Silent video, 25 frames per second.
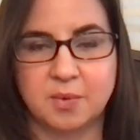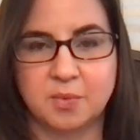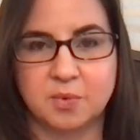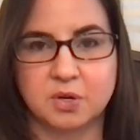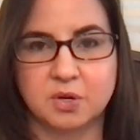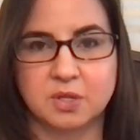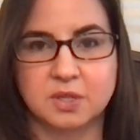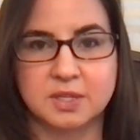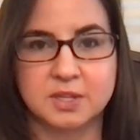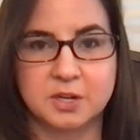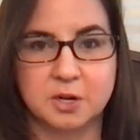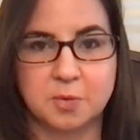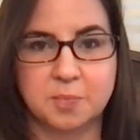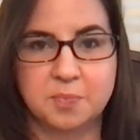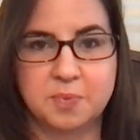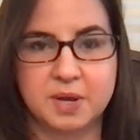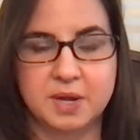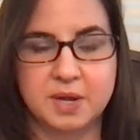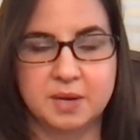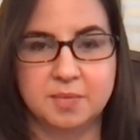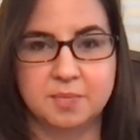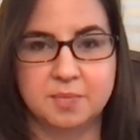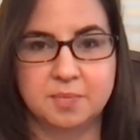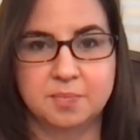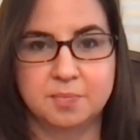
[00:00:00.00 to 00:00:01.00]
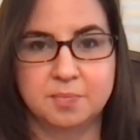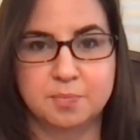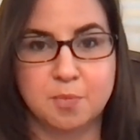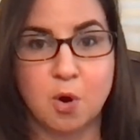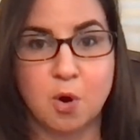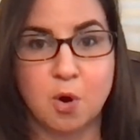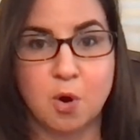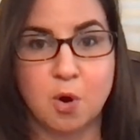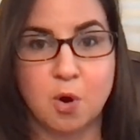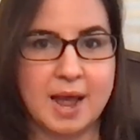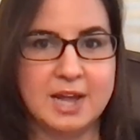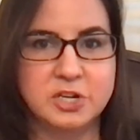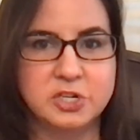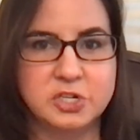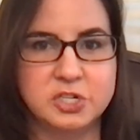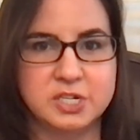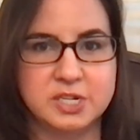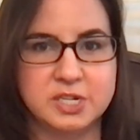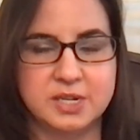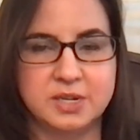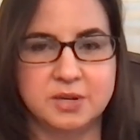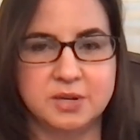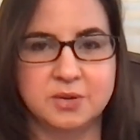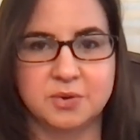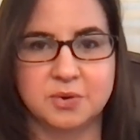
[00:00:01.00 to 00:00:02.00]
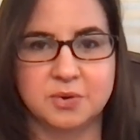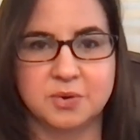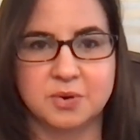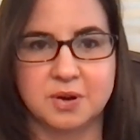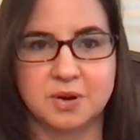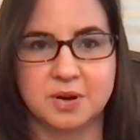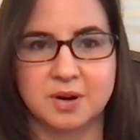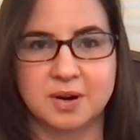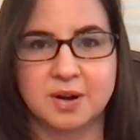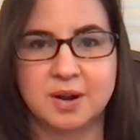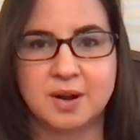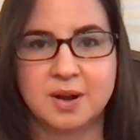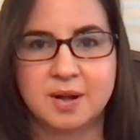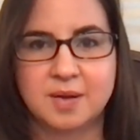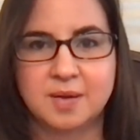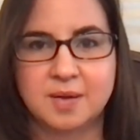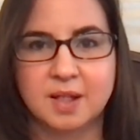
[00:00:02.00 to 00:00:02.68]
were a little bit more edgy or